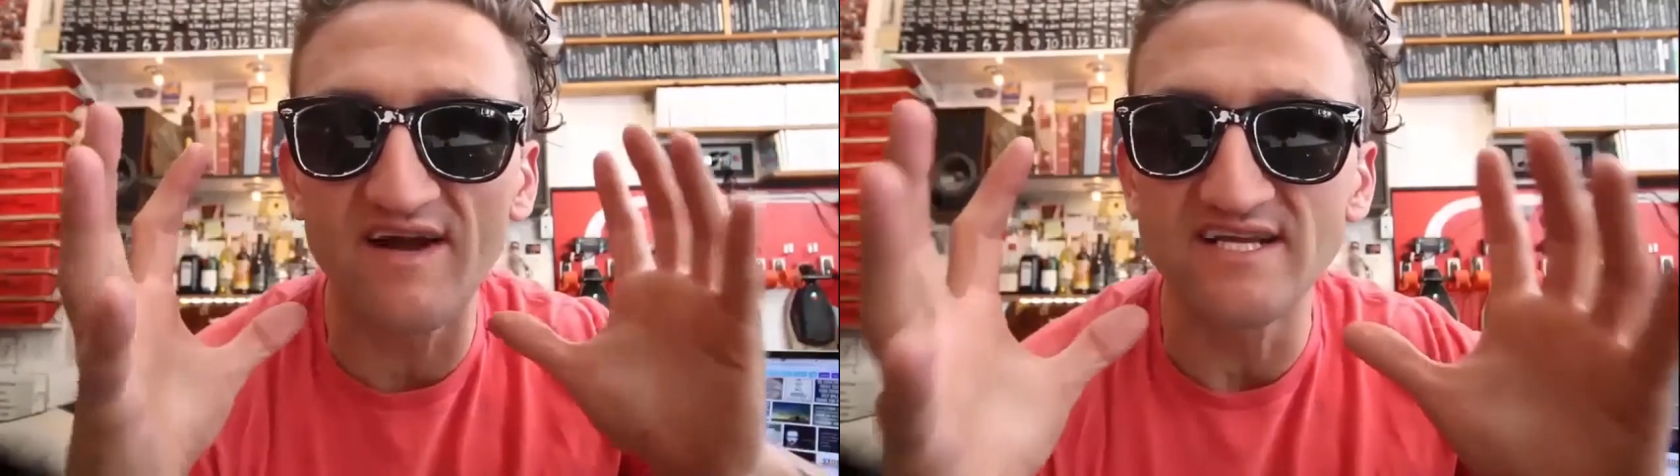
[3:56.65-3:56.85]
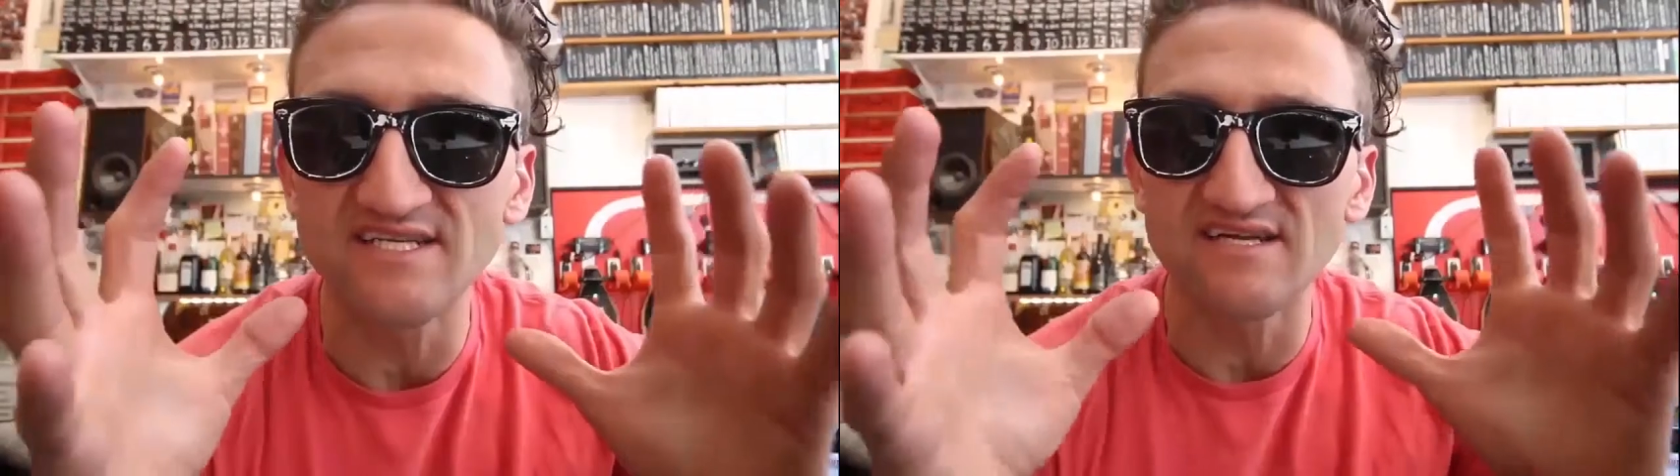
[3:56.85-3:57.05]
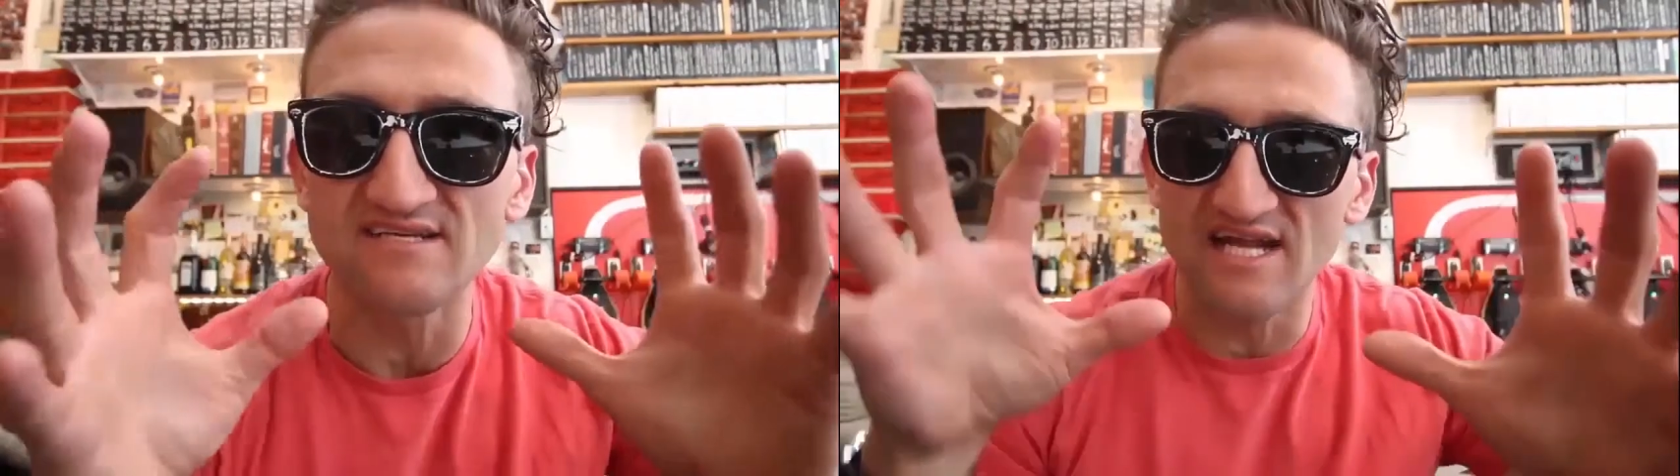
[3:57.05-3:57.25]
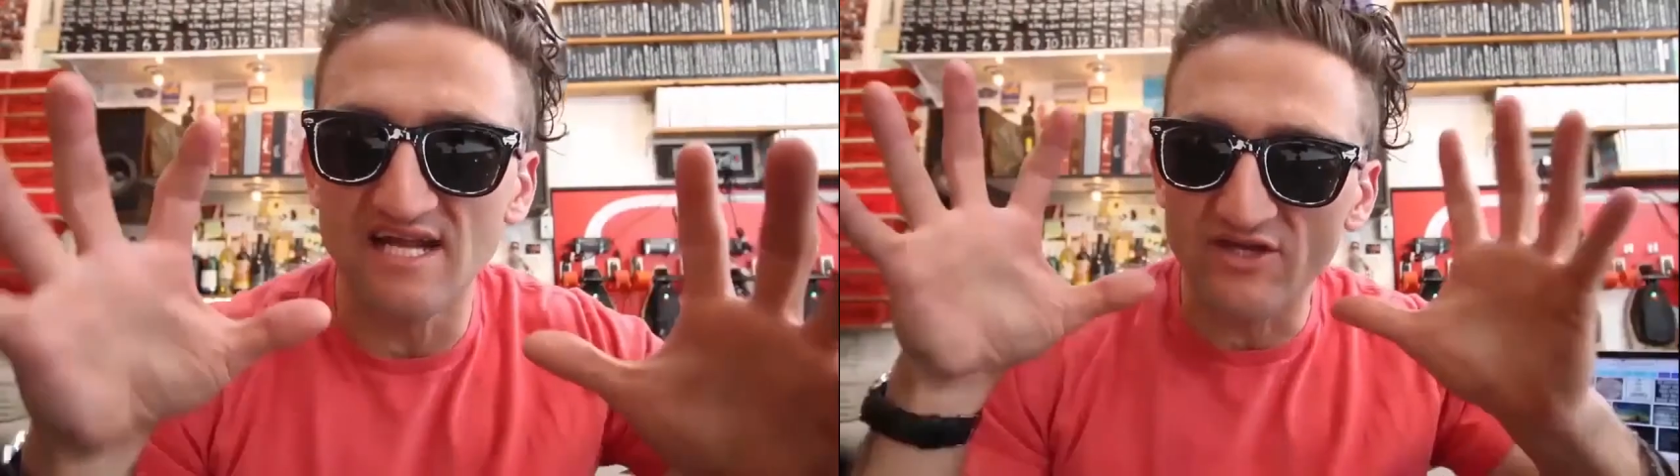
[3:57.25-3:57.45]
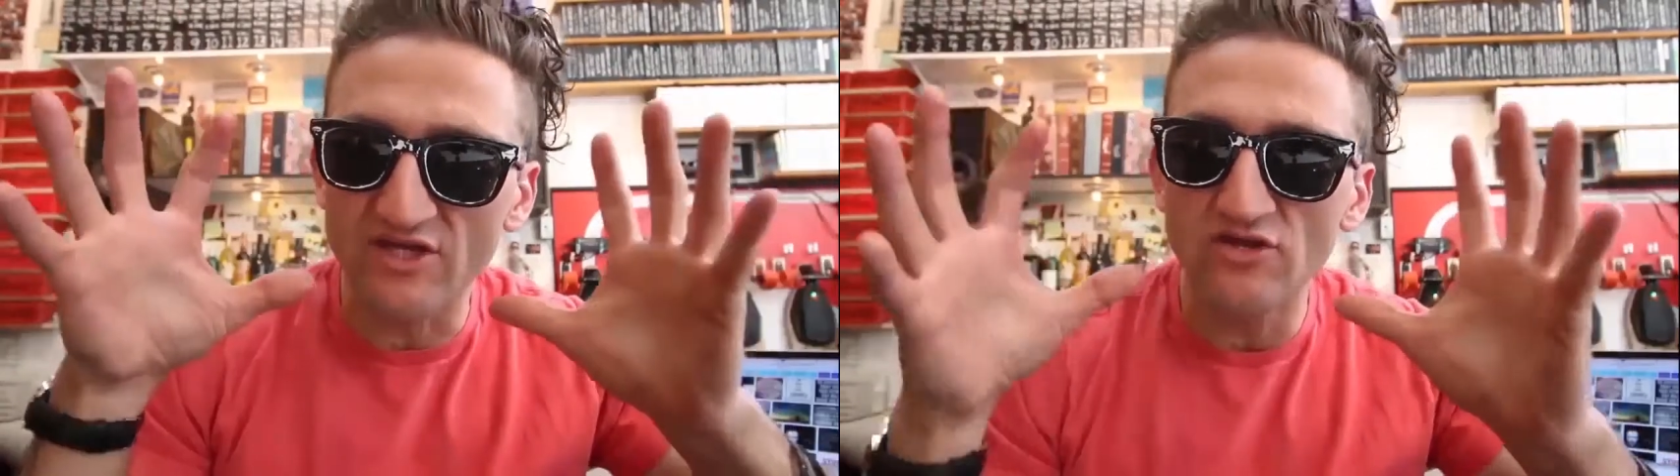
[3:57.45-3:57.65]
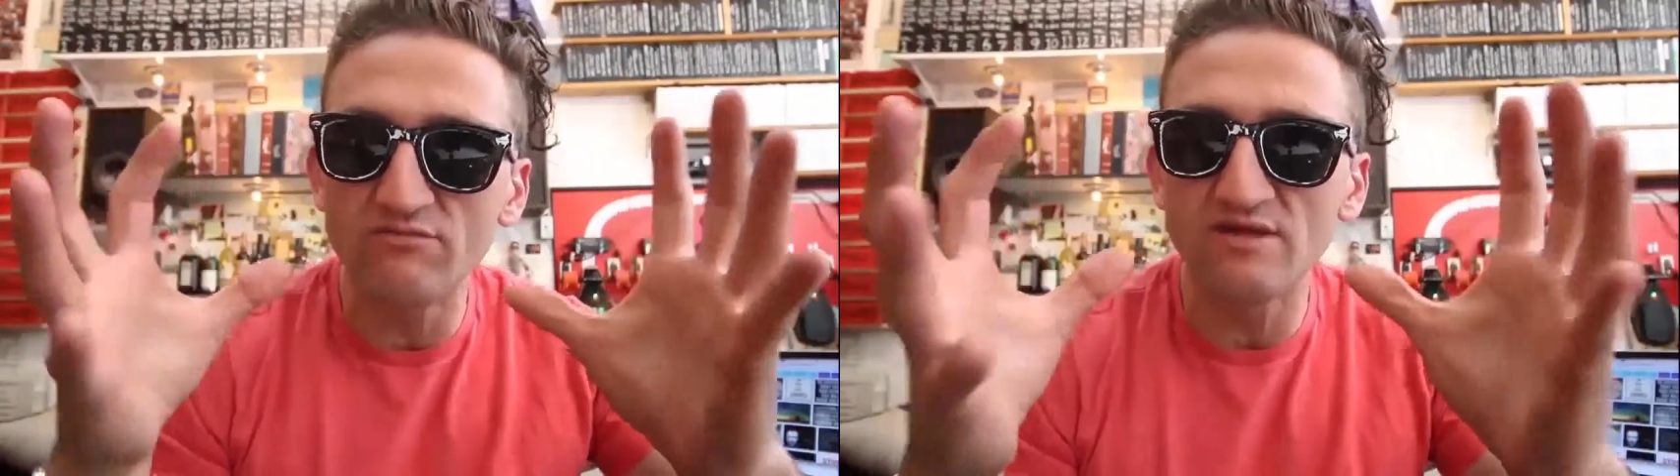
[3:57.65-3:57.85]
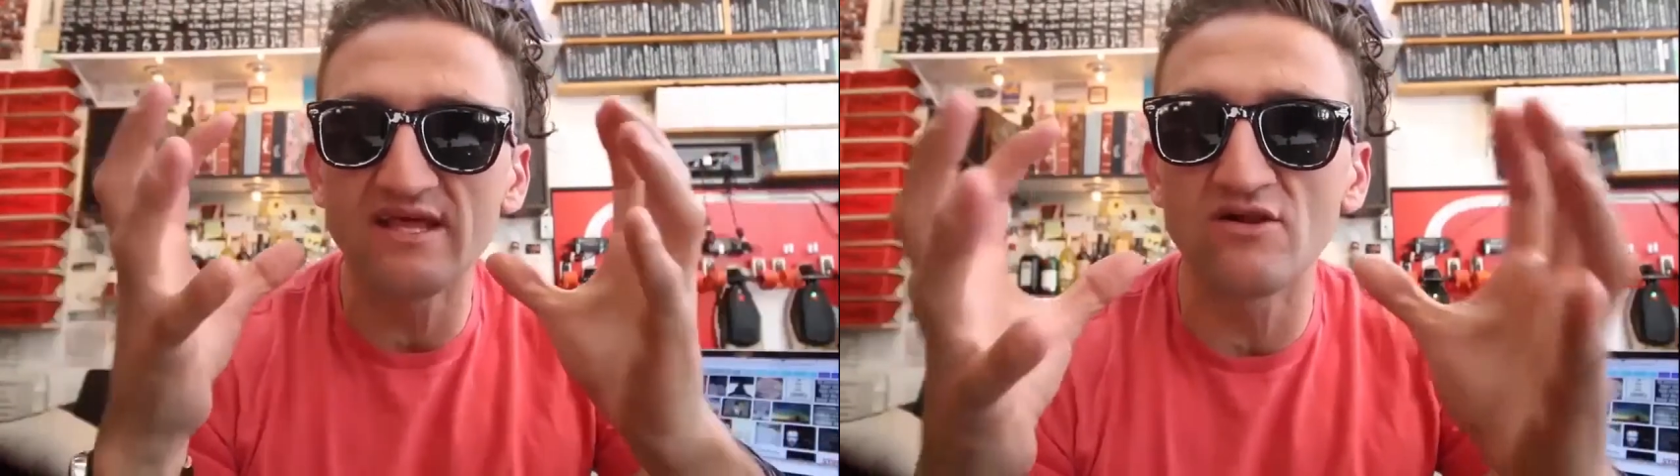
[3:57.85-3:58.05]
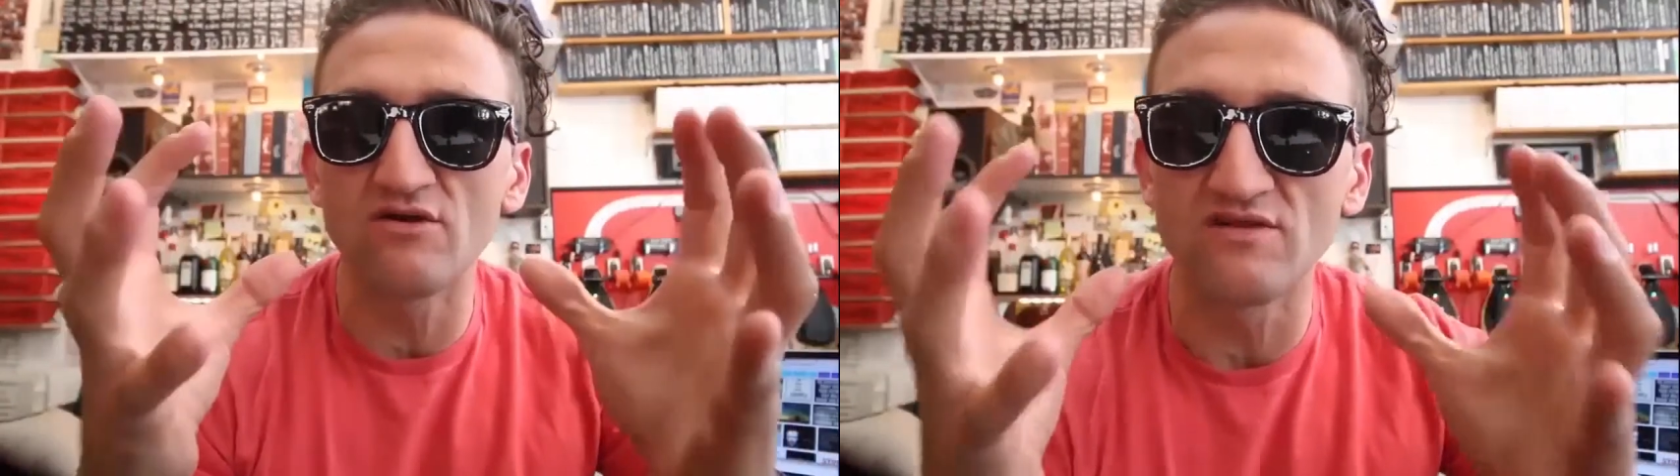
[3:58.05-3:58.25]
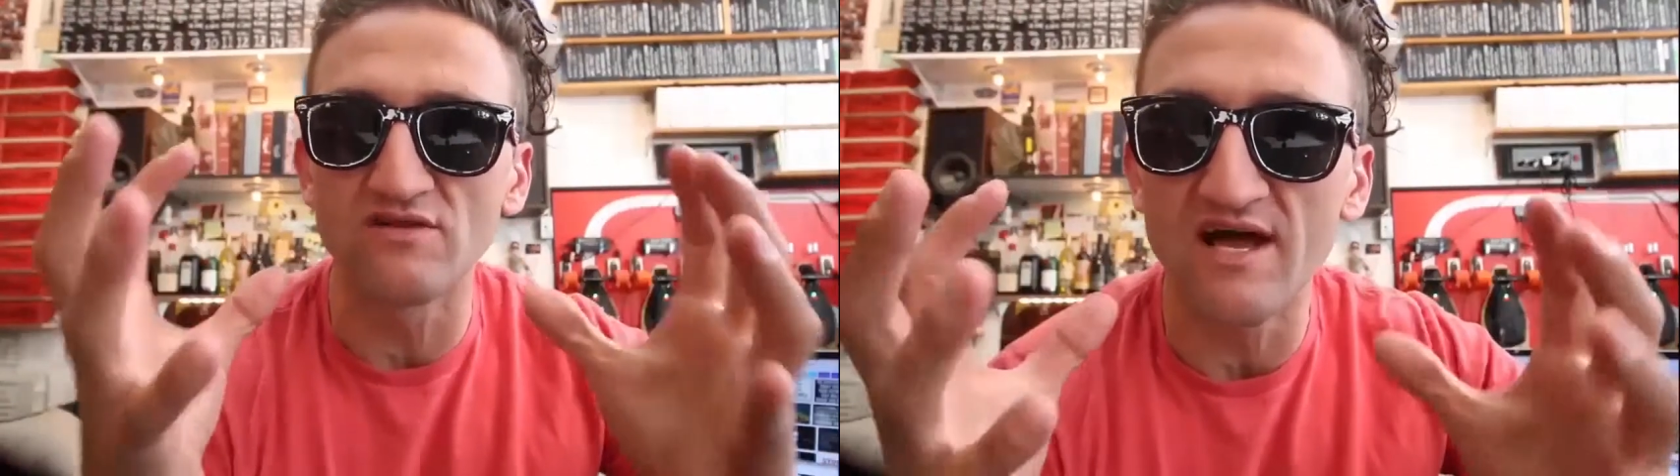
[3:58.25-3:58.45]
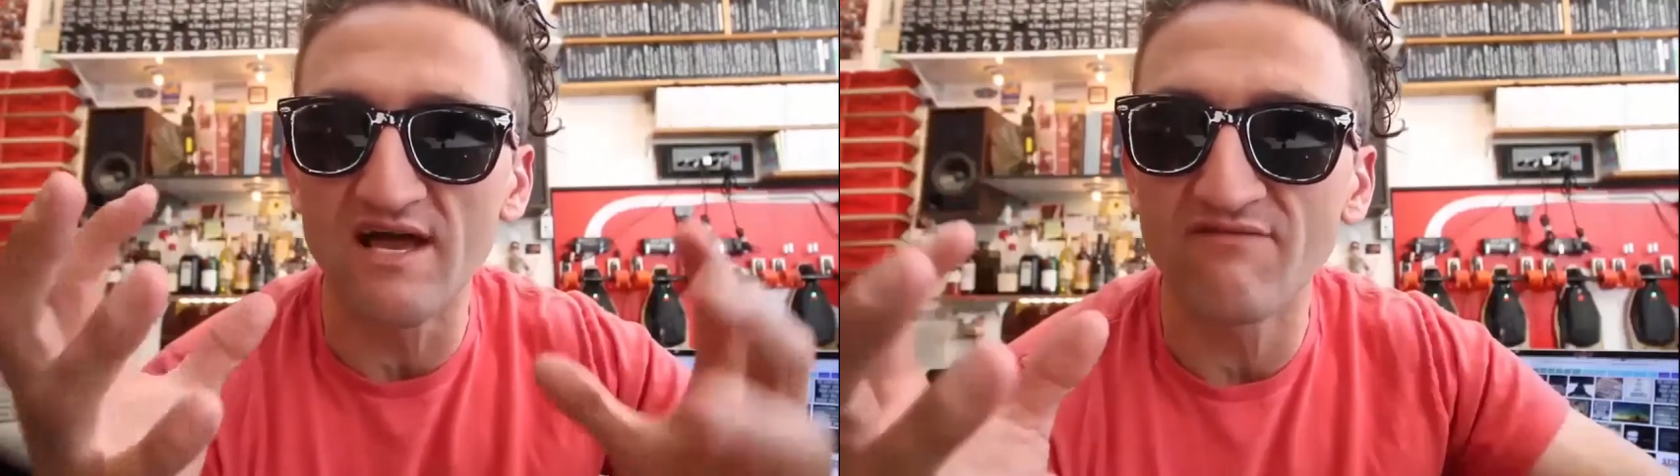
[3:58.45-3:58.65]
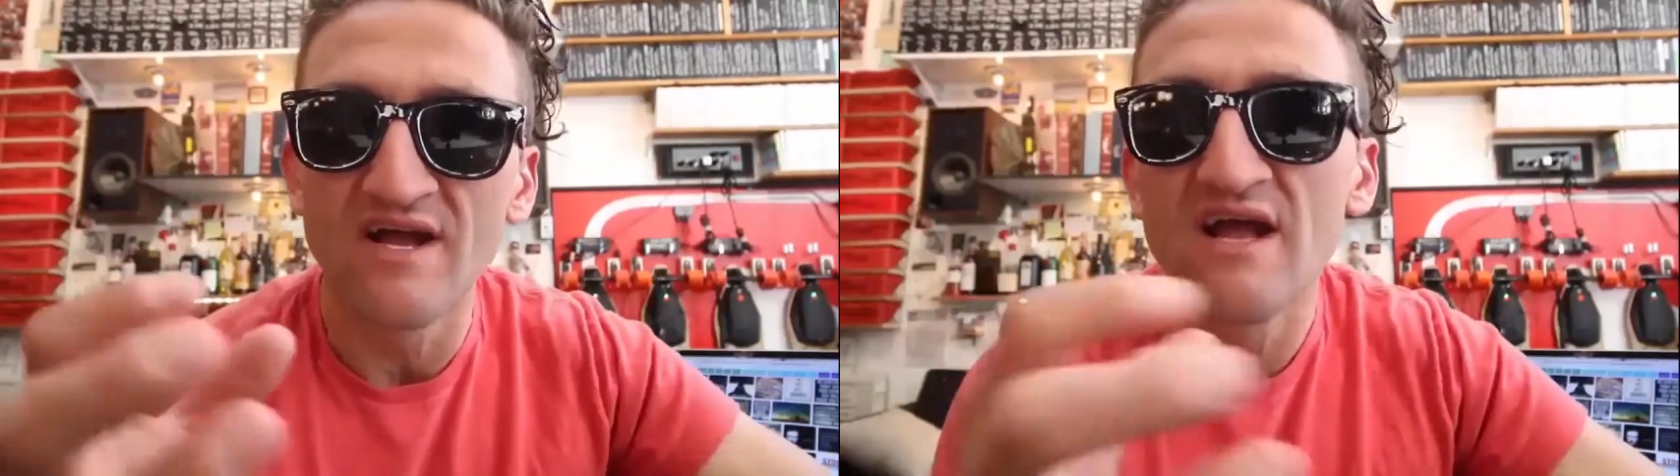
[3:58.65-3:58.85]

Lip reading: ideas that I've accumulated over life